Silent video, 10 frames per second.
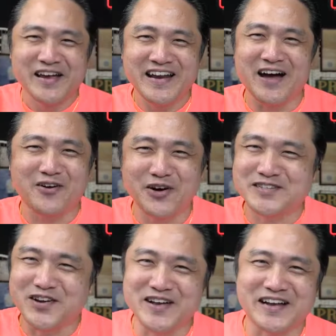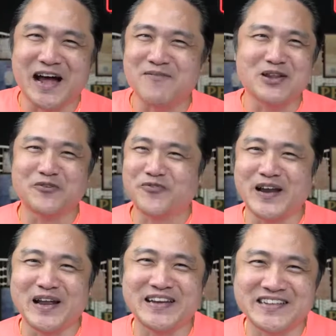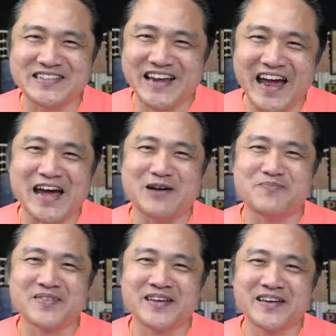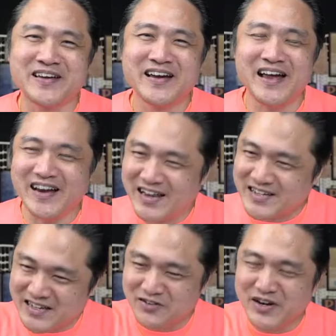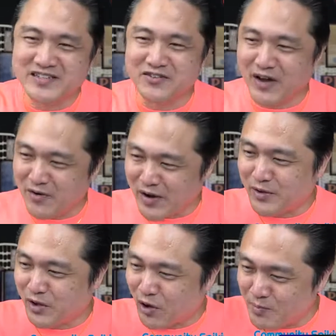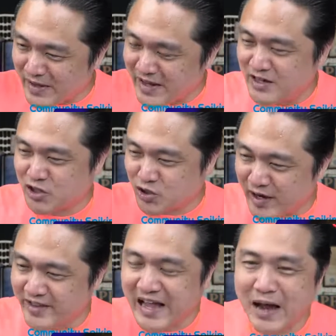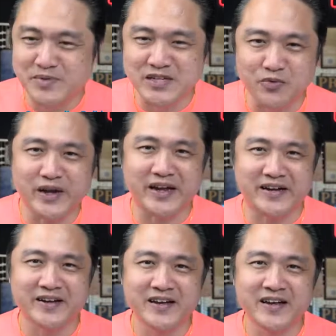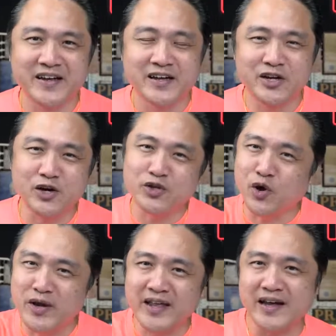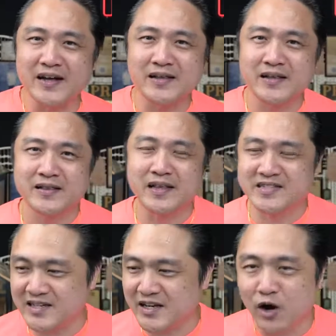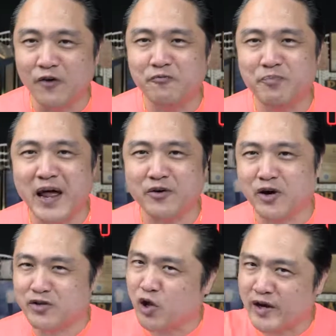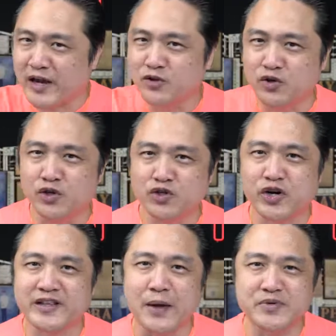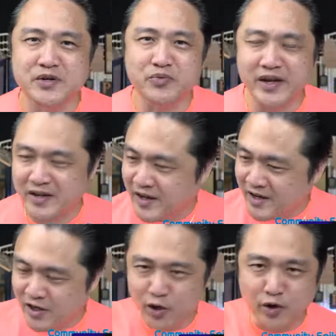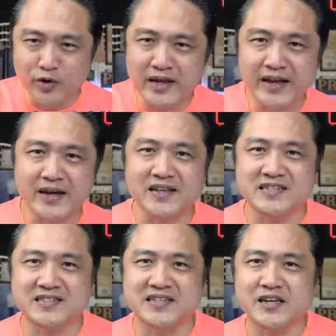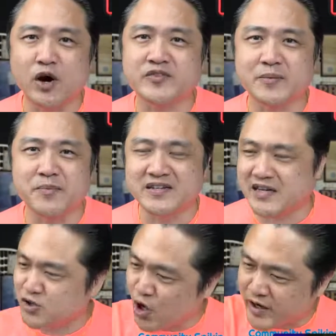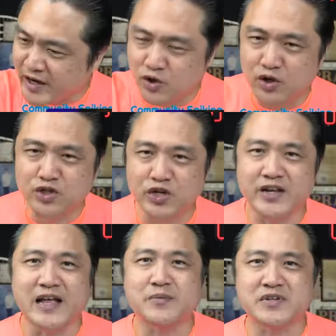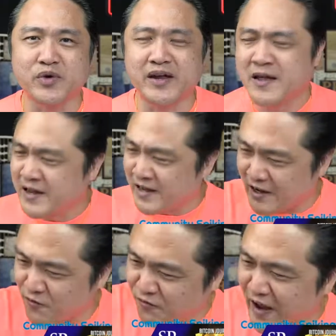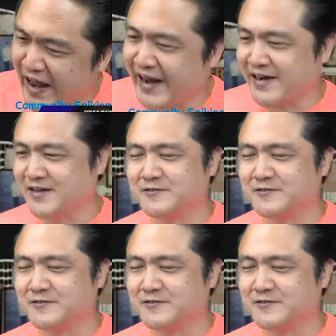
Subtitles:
Now, who's going to come in to fill in this gap? And that's the reason why we are committed 3 times a week. You don't hear the CEO of BlackRock talking to you 3 times a week. You don't hear the CEO of Temasek talking to you 3 times a week. In fact,